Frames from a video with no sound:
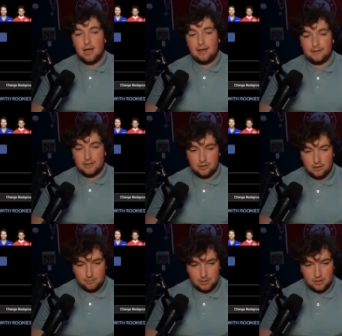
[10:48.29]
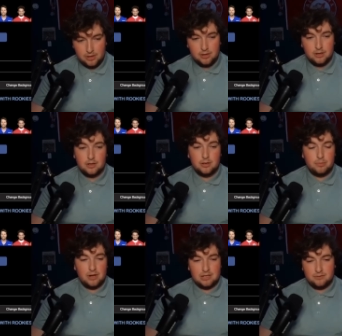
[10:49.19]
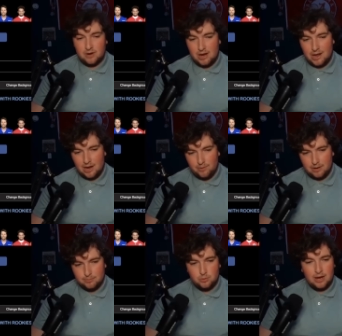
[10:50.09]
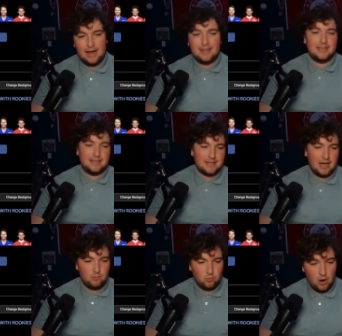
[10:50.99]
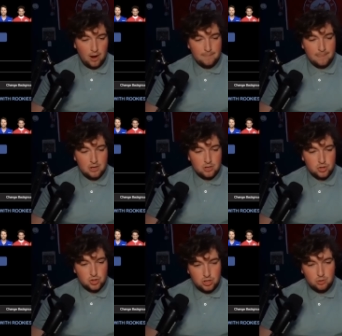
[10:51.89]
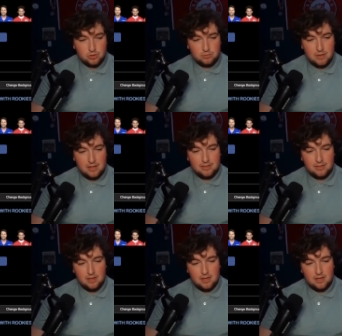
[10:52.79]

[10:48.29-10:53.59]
I think he's going to be good. But as of right now, I can't rank him too high. I think he's kind of raw. Geno Smith.